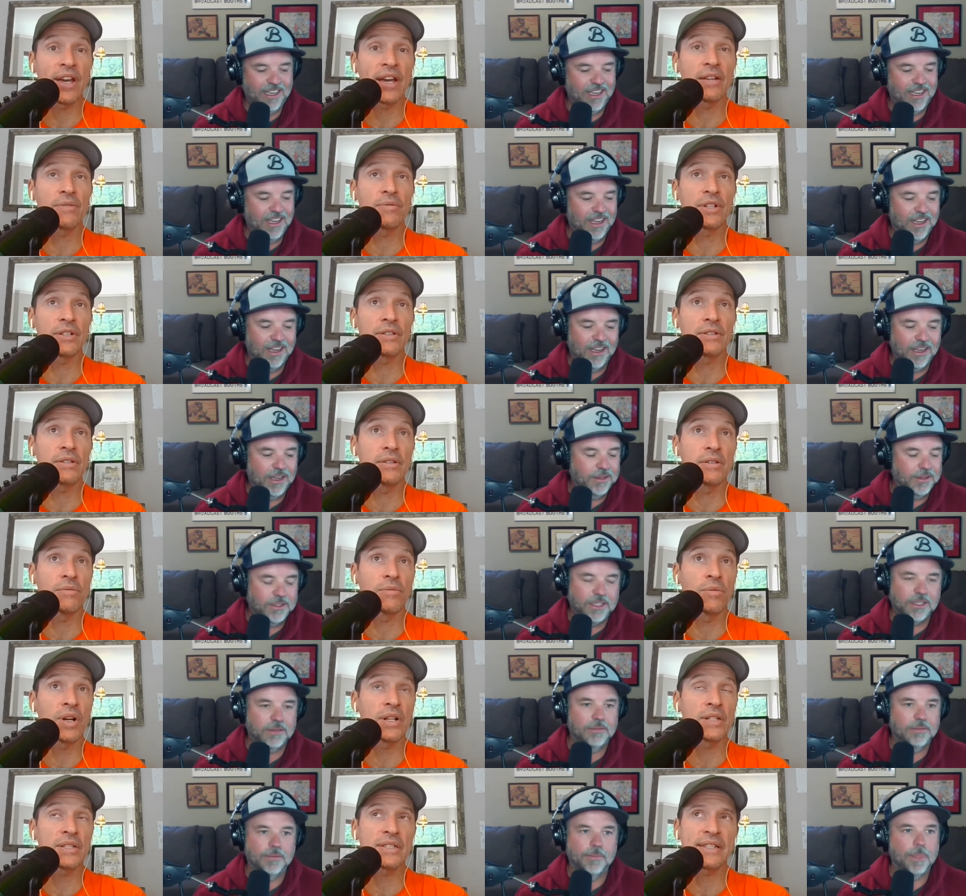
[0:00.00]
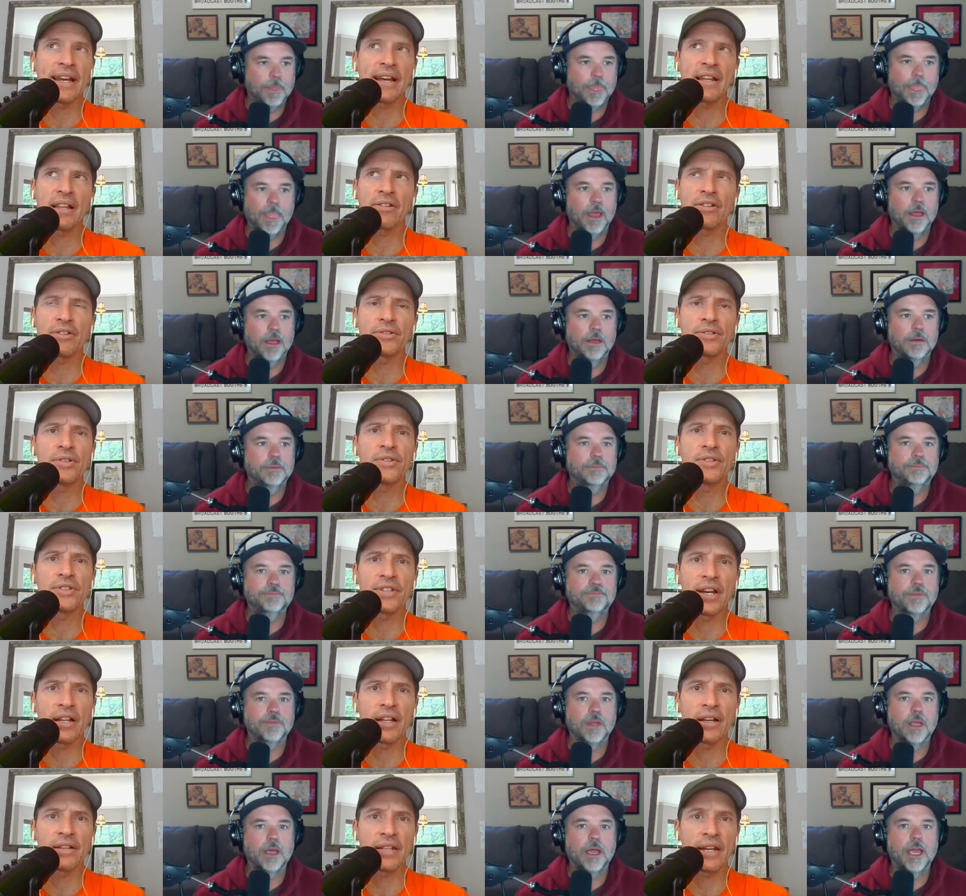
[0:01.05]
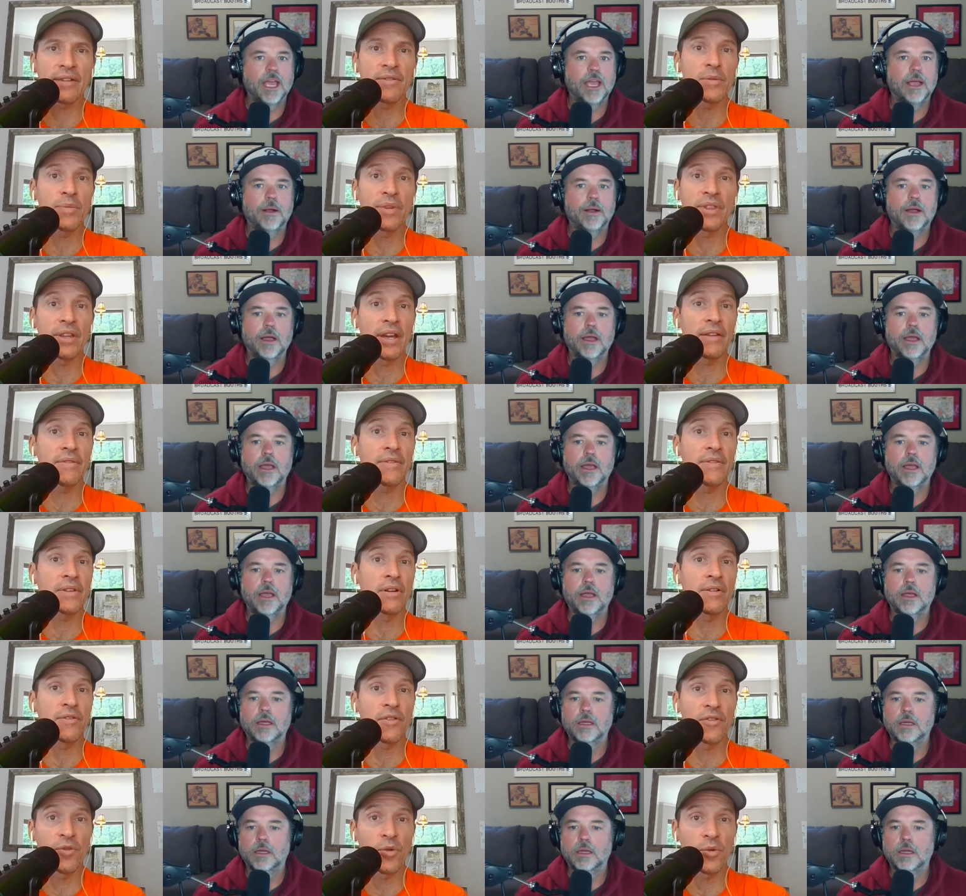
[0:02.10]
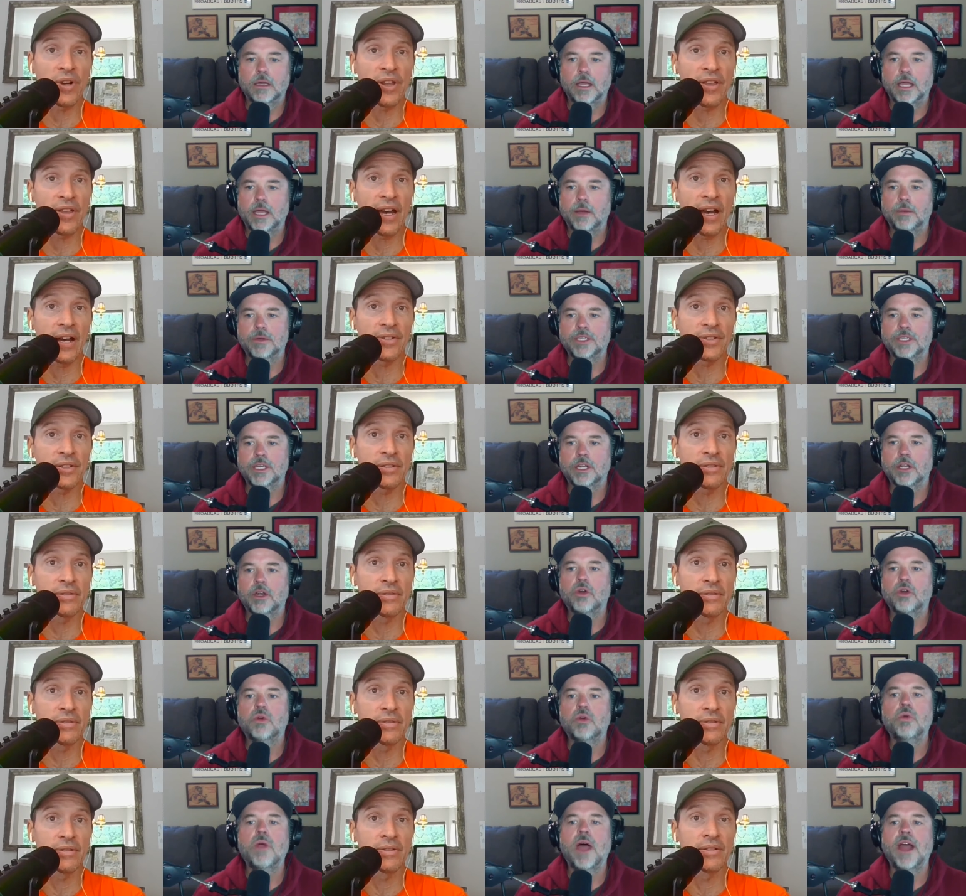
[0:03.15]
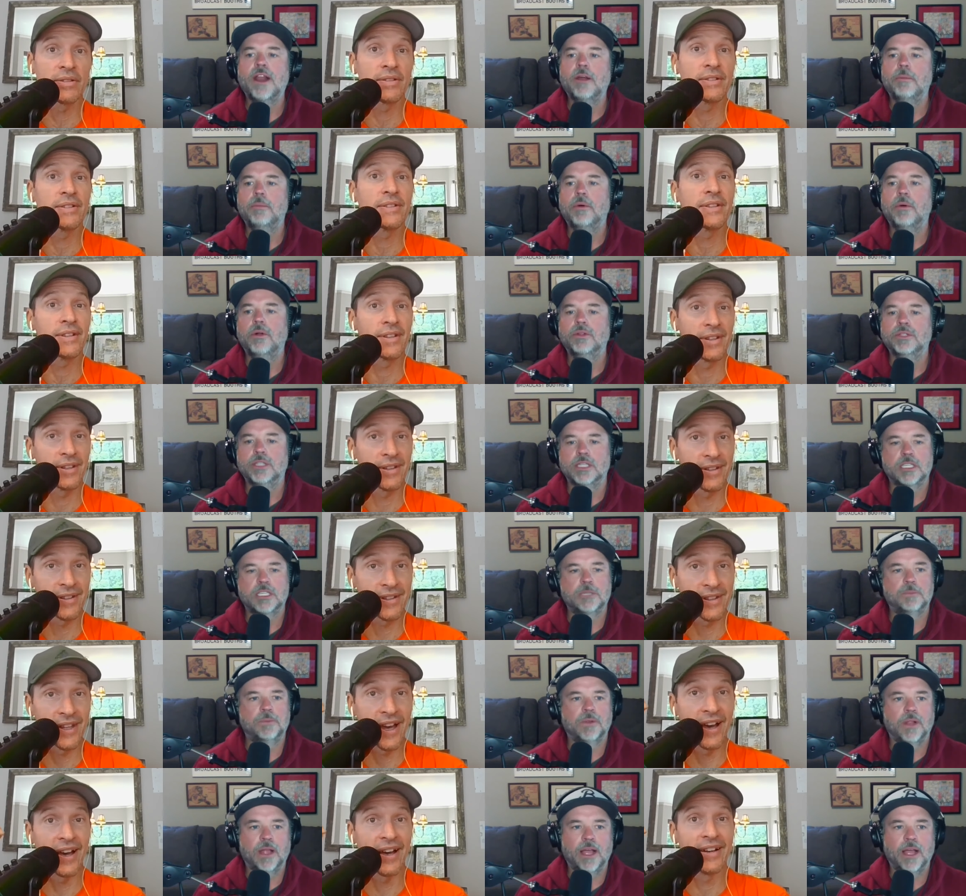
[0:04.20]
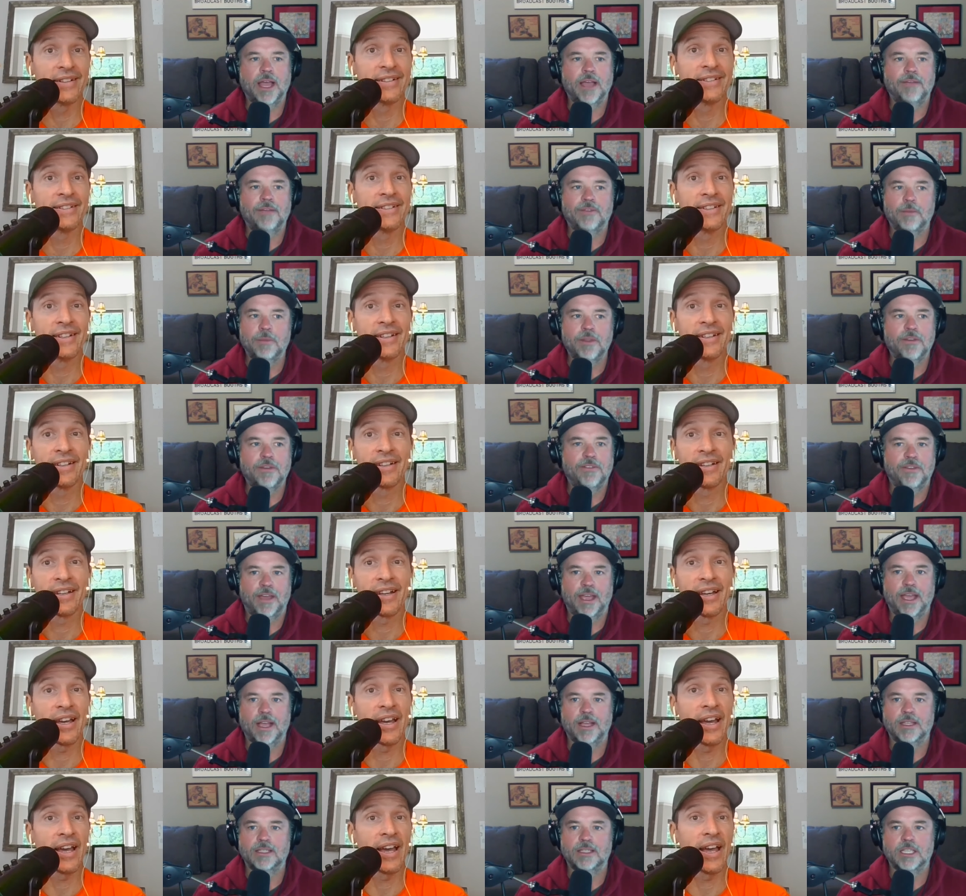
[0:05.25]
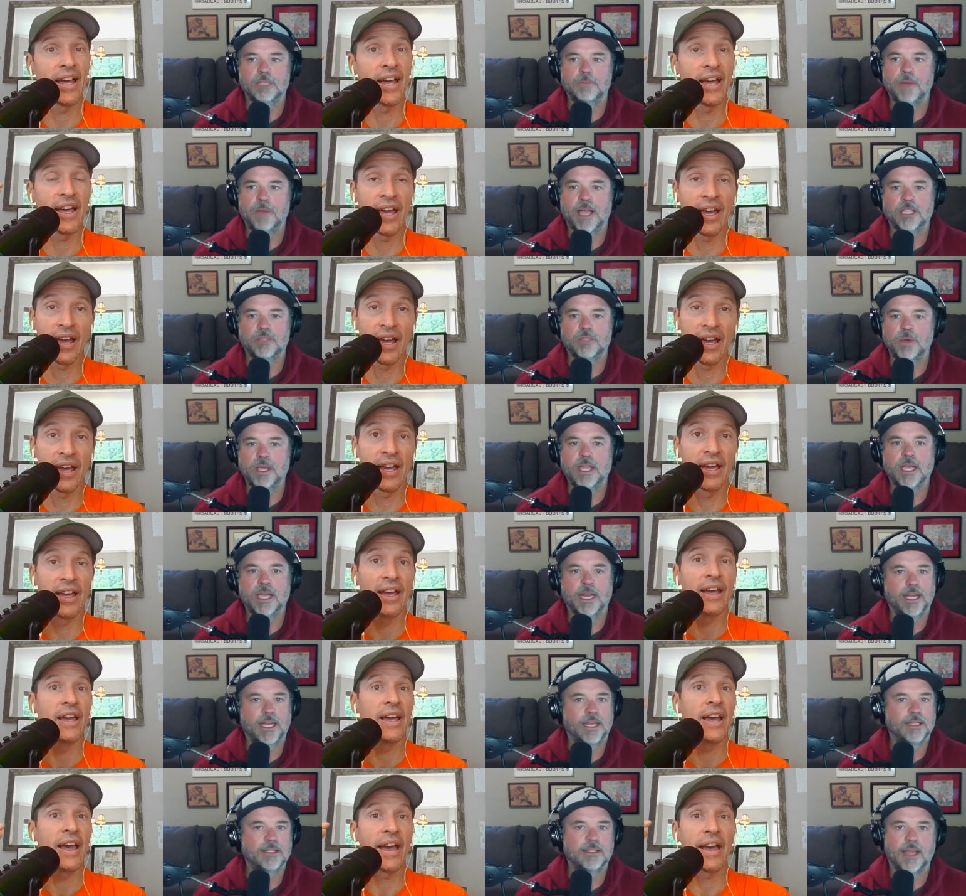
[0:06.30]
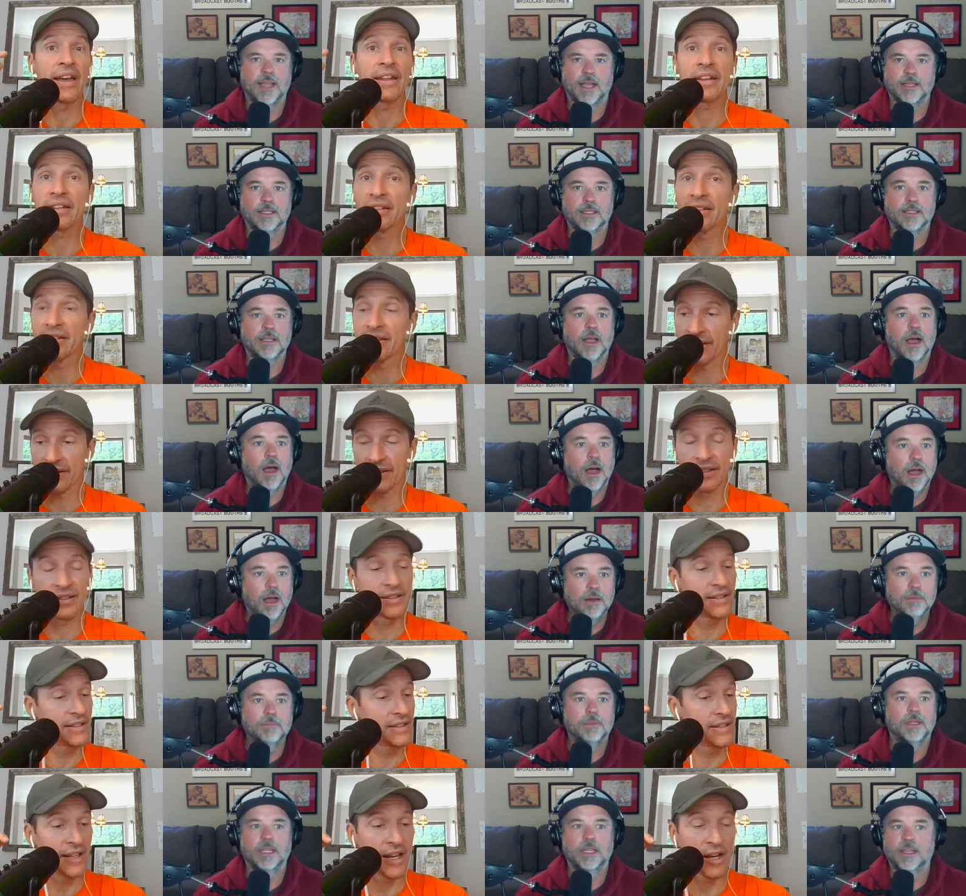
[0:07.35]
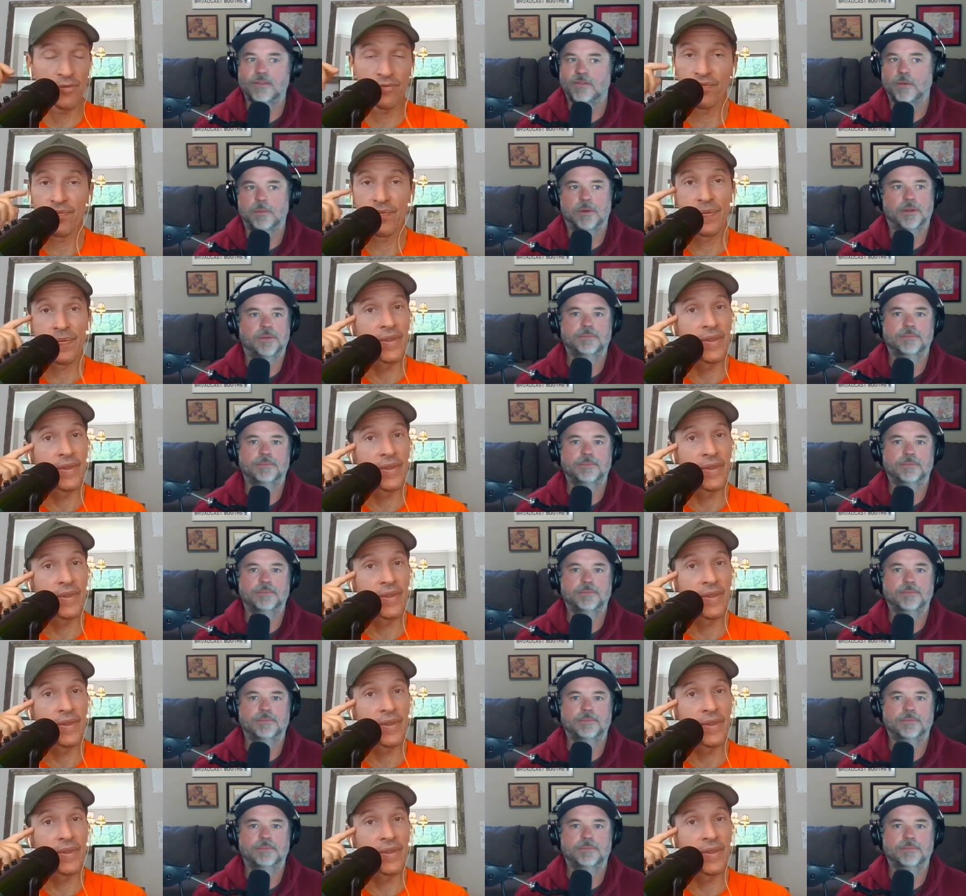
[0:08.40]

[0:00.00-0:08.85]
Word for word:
Speaker 1: we had what one salad or two salads. Every everything over forty. It was an
Speaker 2: incredible display yeah. from the fans this past weekend against Texas. It, unbelievable, yep,